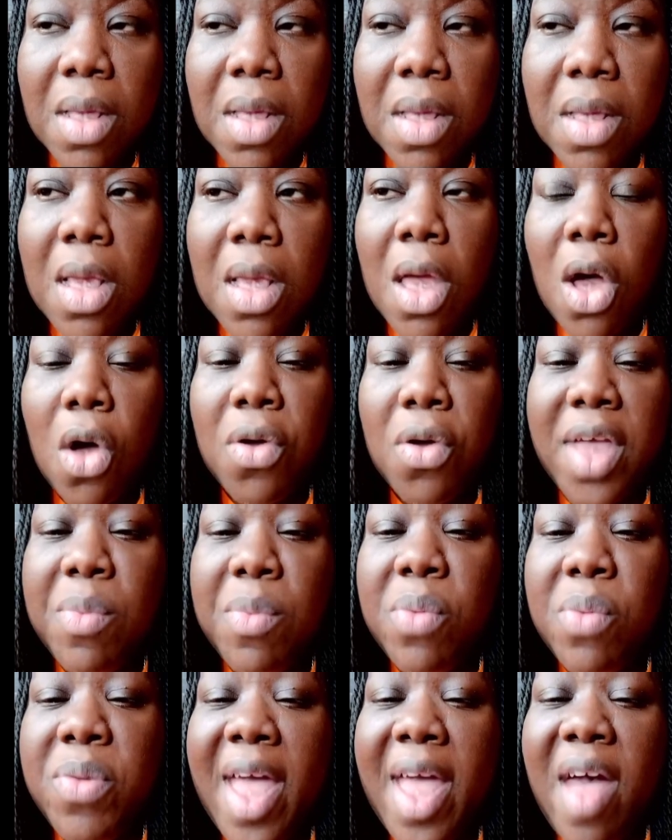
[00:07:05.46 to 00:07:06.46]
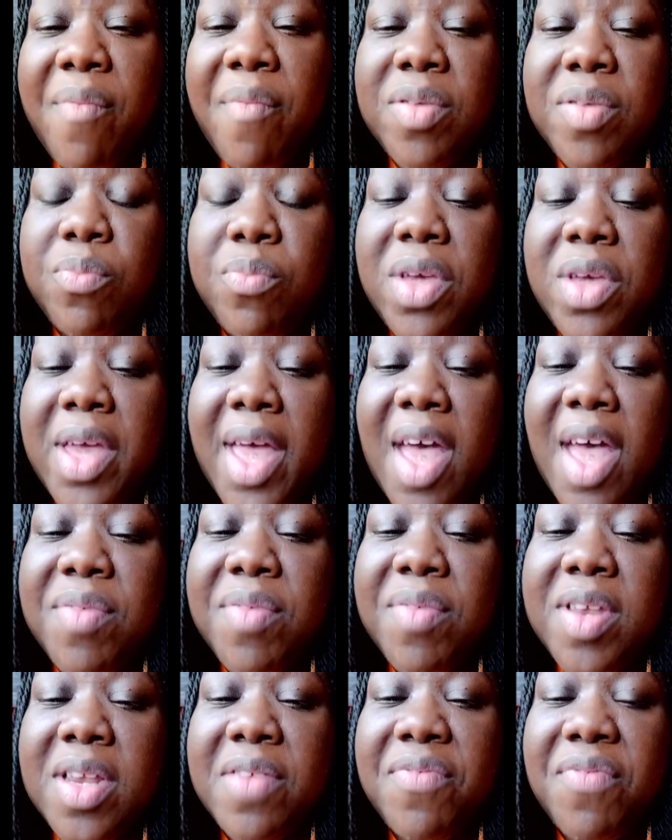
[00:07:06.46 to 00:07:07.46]
Okay, well, we're having
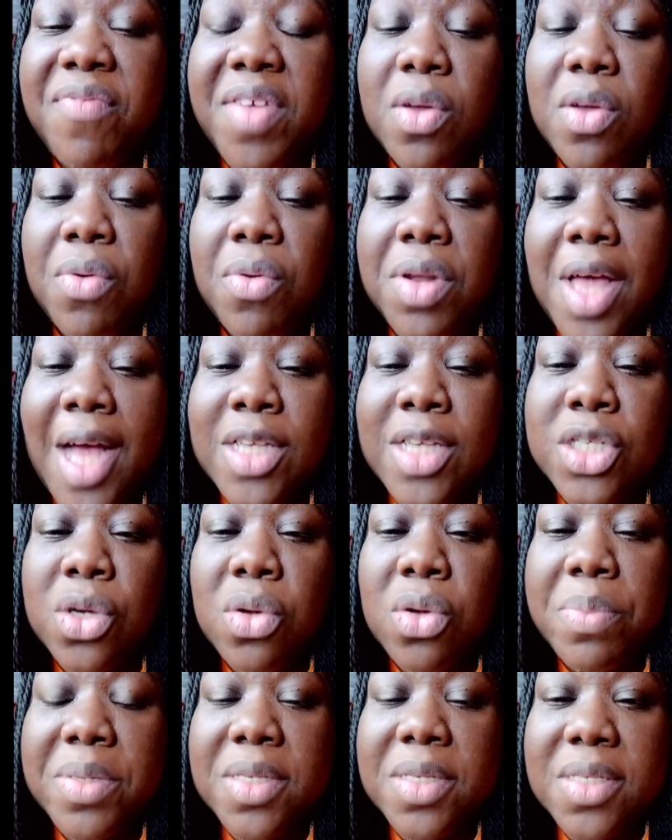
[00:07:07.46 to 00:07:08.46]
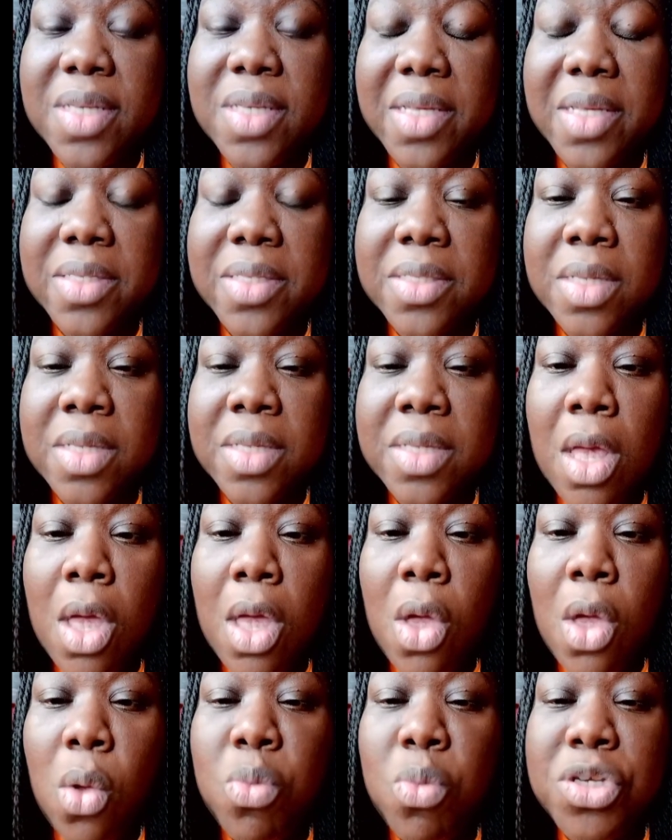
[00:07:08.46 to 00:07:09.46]
an event on October 6th,
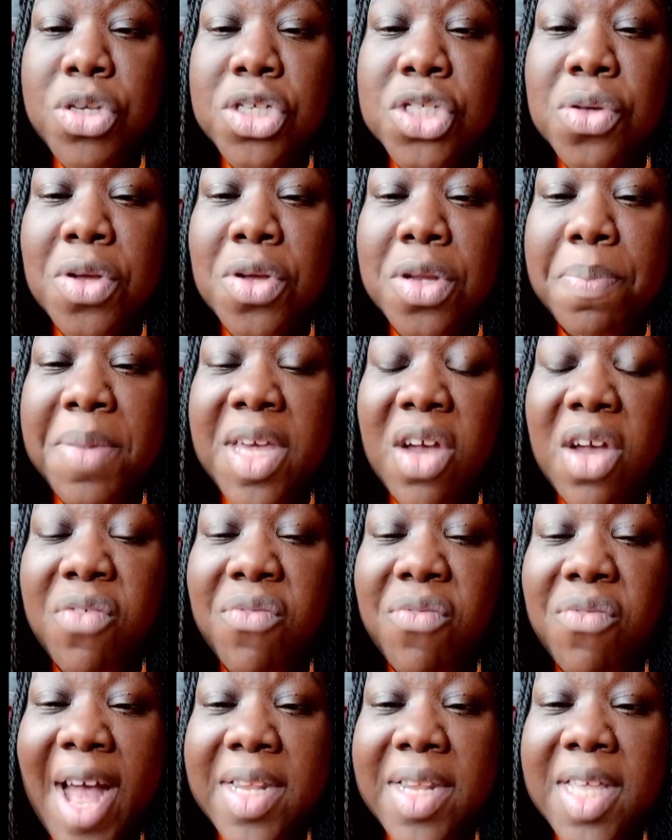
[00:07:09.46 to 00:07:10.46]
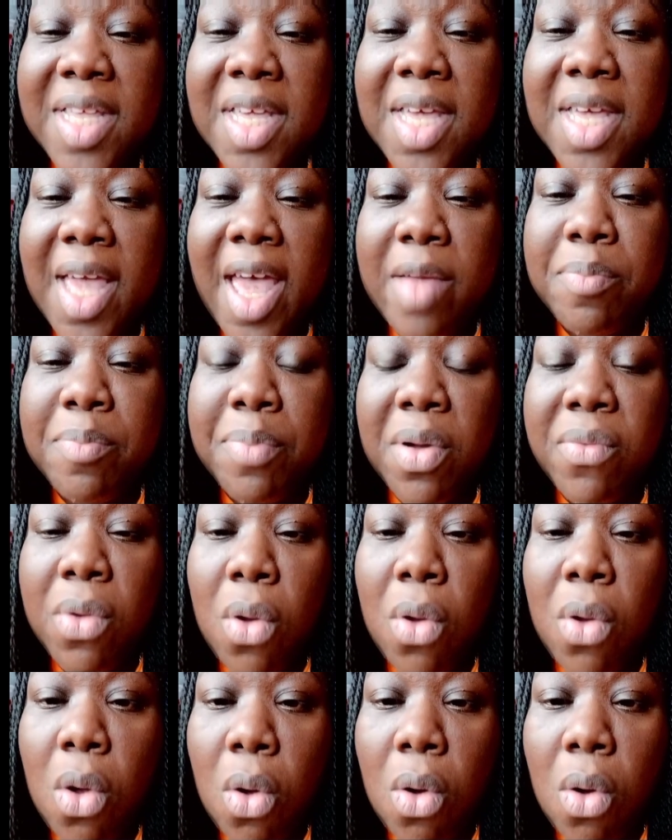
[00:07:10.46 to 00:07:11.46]
which is going to be a rally at
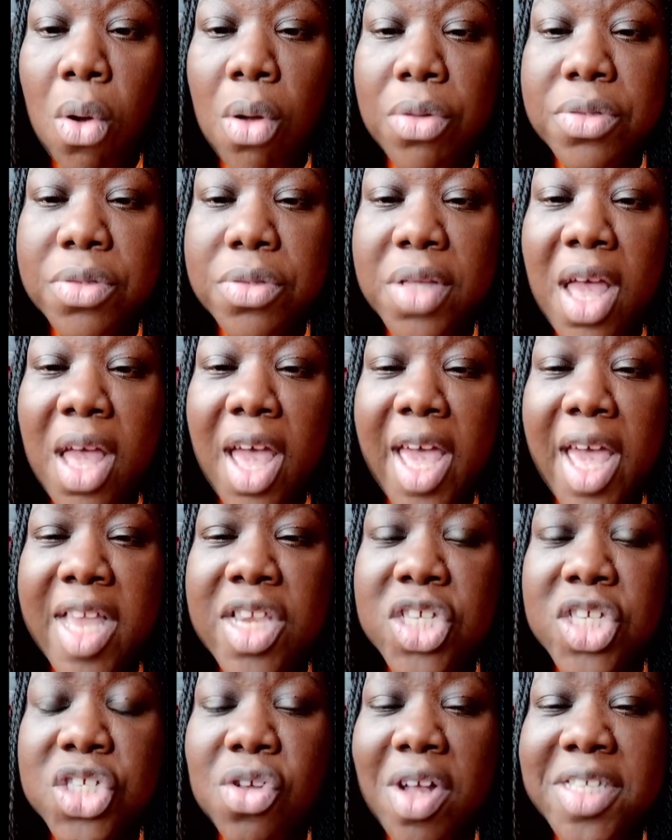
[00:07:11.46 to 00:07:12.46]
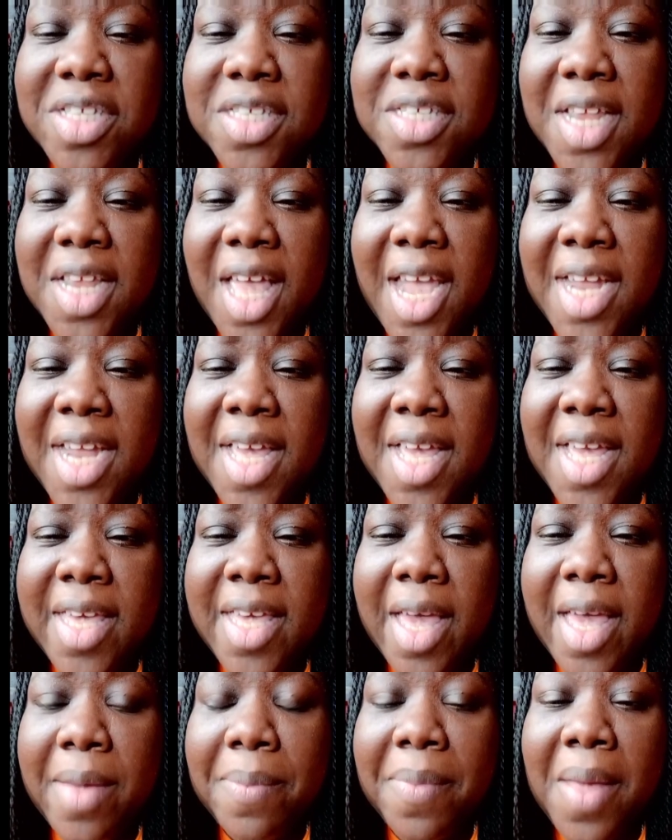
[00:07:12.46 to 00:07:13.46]
Borough Hall. It starts at 8
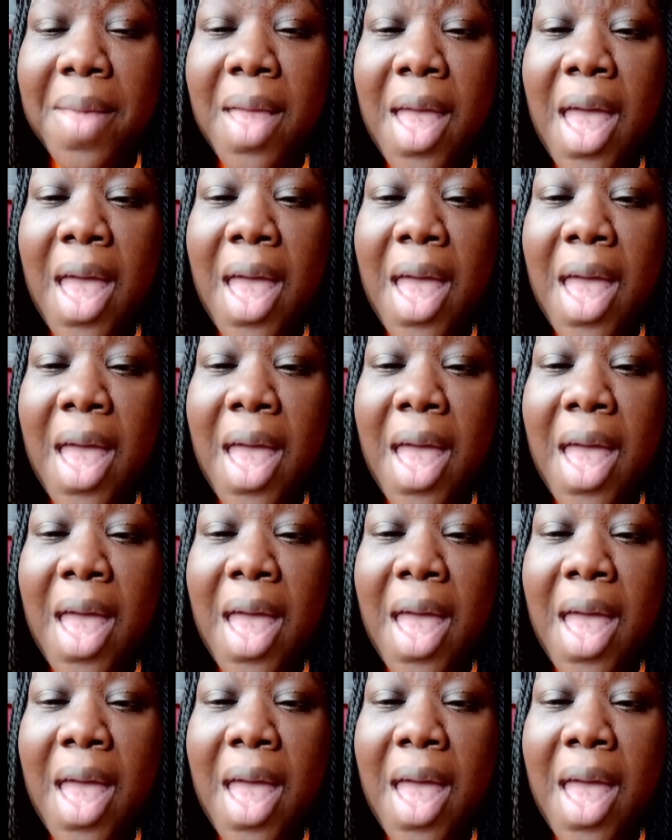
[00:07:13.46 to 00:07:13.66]
a.m.